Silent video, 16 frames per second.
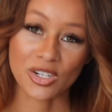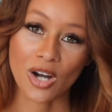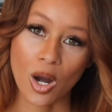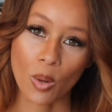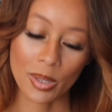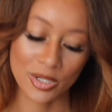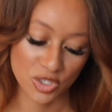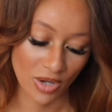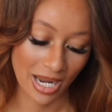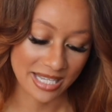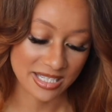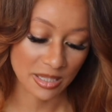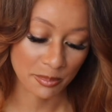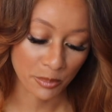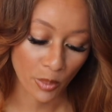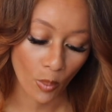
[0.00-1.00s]
are always trying
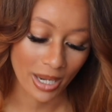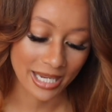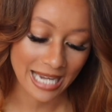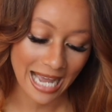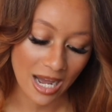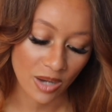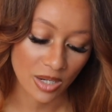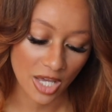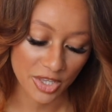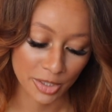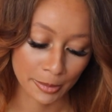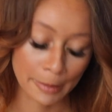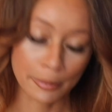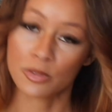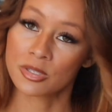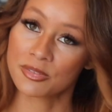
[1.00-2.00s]
to point out other
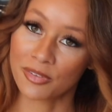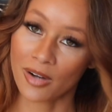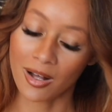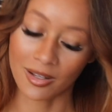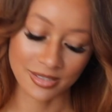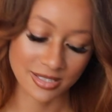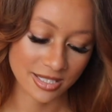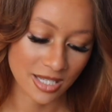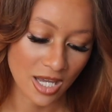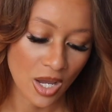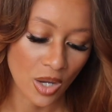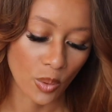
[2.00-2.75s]
people's faults